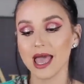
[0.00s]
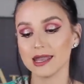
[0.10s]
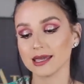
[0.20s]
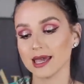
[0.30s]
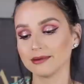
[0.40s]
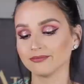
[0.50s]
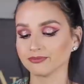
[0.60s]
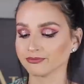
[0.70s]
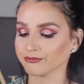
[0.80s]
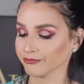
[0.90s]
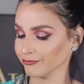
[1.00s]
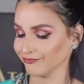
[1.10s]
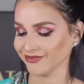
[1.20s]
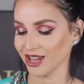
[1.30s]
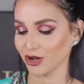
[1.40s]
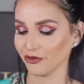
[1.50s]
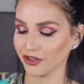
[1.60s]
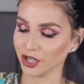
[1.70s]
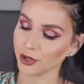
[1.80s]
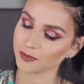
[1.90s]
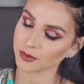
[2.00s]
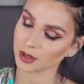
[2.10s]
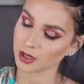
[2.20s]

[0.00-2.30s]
And again, go figure.